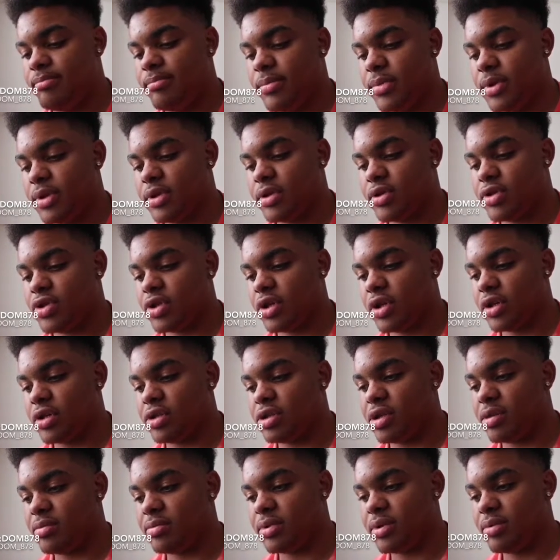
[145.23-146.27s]
about to show you
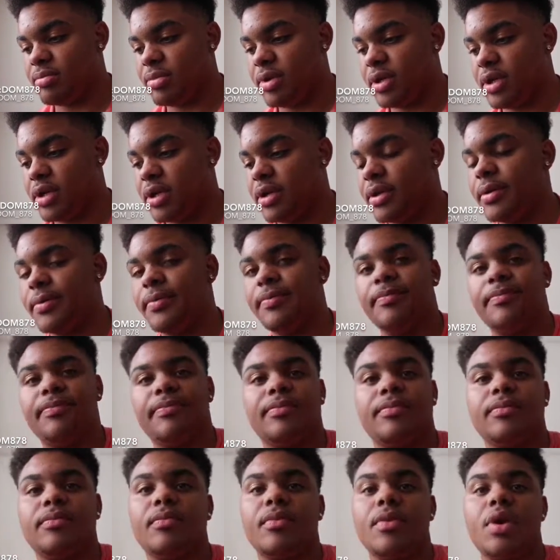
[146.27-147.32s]
something, but
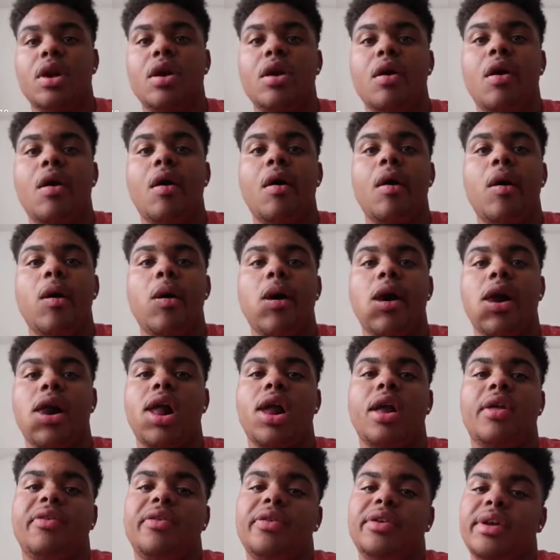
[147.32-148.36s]

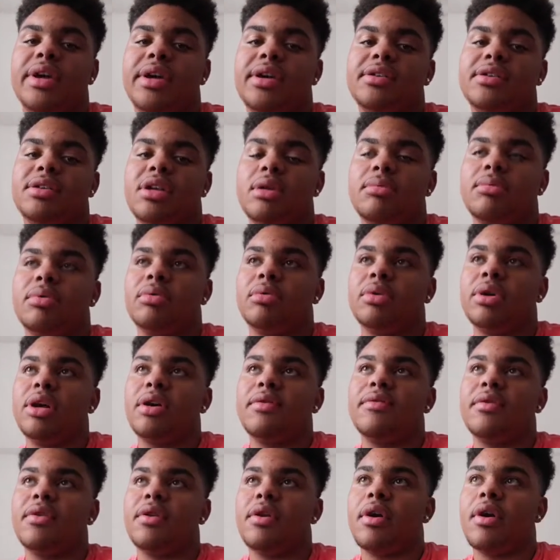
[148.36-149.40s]
in the next clip or
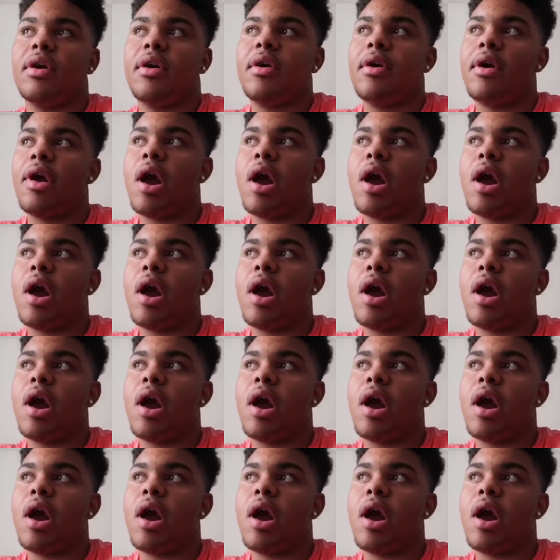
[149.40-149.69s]
whatever,